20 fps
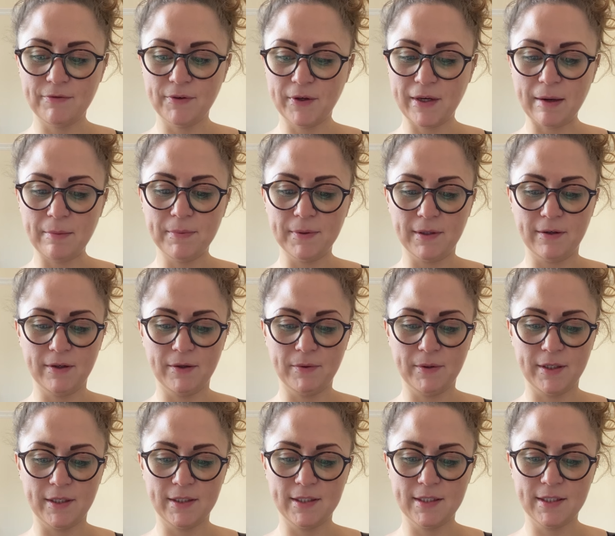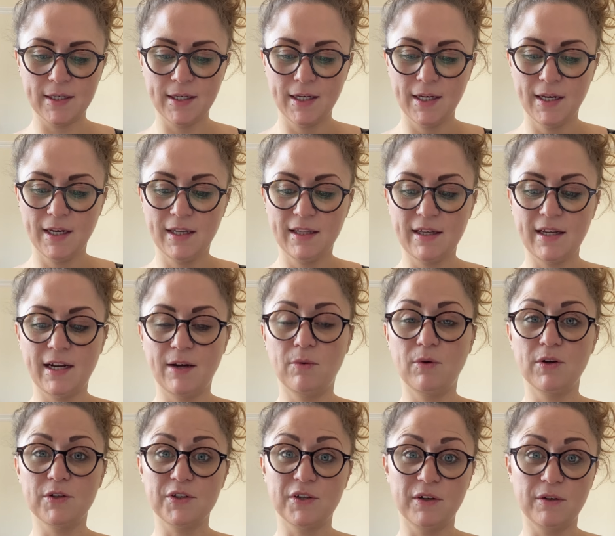vocabulary words. Then I
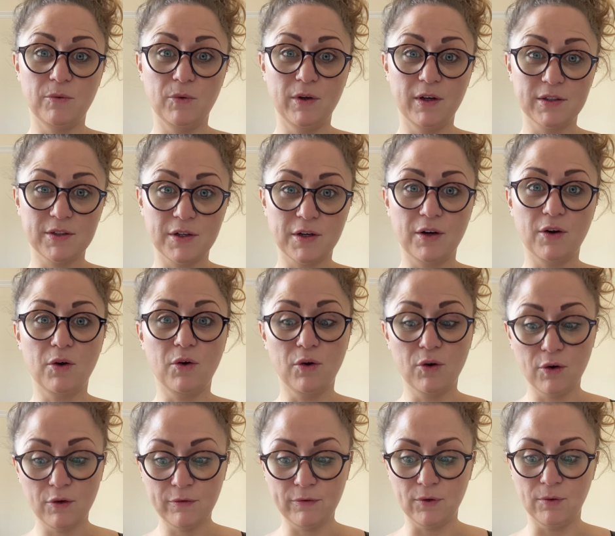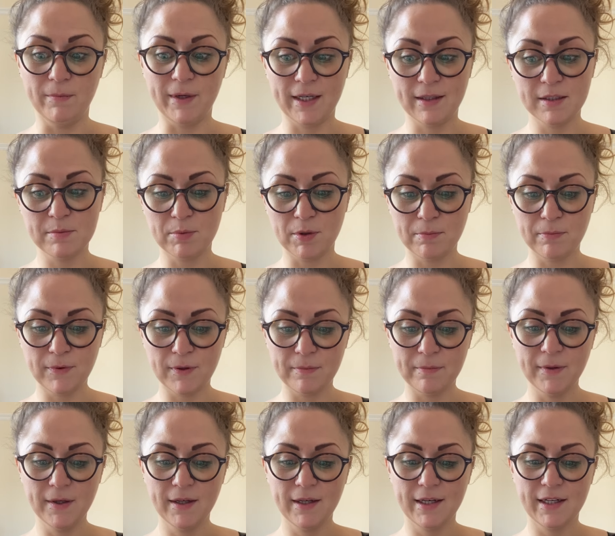worked on an awful maths problem